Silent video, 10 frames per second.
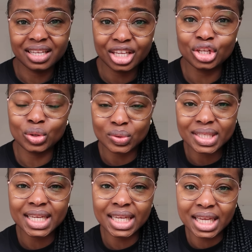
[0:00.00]
in your
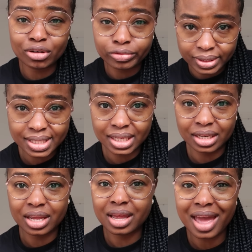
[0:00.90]
skincare
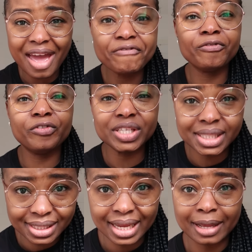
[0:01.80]
routine every
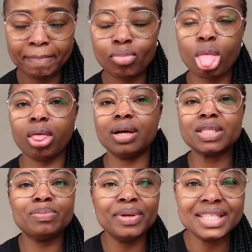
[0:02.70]
day. I'm
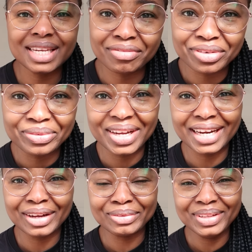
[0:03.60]
spitting everywhere
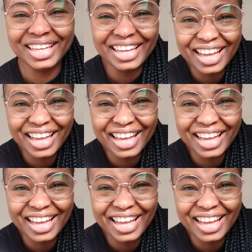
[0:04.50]
now.